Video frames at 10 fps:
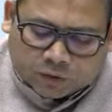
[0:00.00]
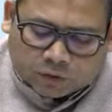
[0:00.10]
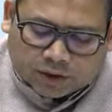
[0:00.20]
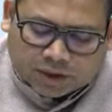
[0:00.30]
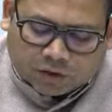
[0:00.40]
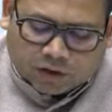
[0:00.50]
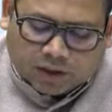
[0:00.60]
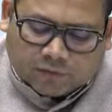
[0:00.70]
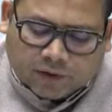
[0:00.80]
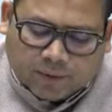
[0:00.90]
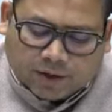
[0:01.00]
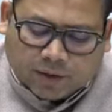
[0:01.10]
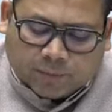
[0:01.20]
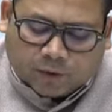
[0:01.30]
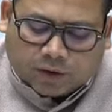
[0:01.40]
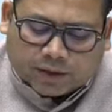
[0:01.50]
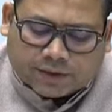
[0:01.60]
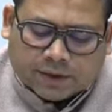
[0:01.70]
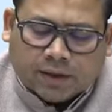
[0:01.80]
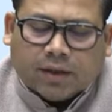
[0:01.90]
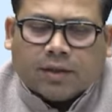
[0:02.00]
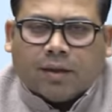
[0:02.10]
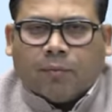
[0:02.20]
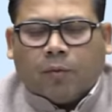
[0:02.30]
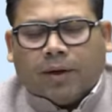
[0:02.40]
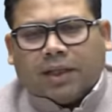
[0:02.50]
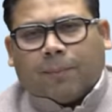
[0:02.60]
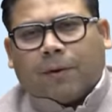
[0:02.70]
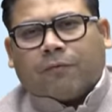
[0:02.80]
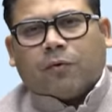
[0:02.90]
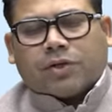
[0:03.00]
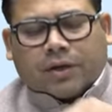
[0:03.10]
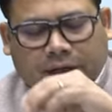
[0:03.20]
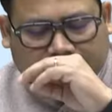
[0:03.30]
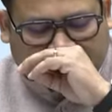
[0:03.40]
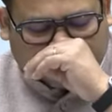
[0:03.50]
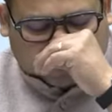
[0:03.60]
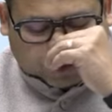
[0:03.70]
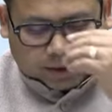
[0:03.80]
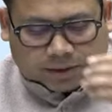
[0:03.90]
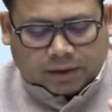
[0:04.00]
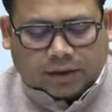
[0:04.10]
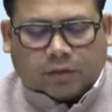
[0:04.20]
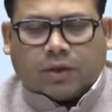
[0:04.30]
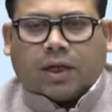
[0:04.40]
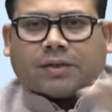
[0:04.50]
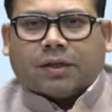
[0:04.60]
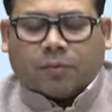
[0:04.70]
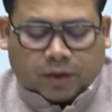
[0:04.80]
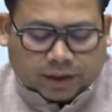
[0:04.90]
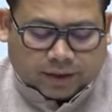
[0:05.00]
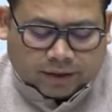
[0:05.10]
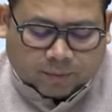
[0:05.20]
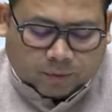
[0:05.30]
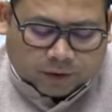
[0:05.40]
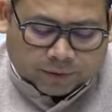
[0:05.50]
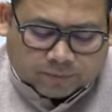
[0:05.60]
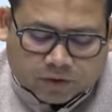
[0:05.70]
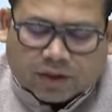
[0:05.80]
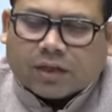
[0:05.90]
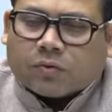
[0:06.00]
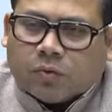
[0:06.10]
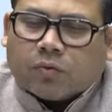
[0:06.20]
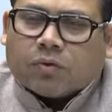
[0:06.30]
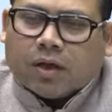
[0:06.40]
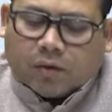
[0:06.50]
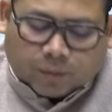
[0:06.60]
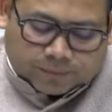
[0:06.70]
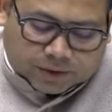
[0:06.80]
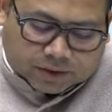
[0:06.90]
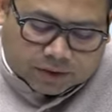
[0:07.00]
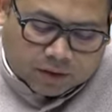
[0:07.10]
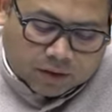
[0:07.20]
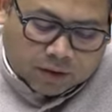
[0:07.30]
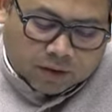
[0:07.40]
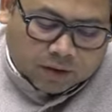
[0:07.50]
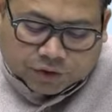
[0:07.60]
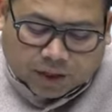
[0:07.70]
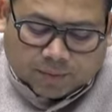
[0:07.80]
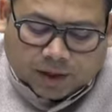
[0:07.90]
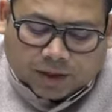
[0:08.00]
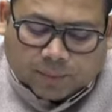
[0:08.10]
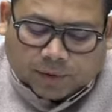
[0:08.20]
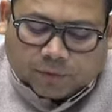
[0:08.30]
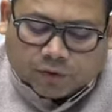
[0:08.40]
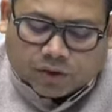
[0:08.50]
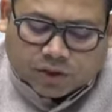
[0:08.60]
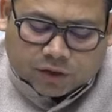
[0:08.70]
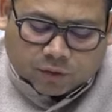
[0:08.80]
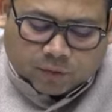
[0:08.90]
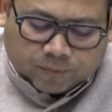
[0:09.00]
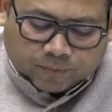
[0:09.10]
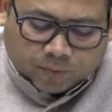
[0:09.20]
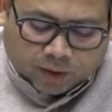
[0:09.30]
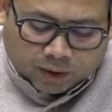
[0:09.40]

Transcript: So these are all inflammatory products. The moment the perfusion reestablishes, now they are circulated in the body. So let us go to the options. Ischemia reperfusion syndrome.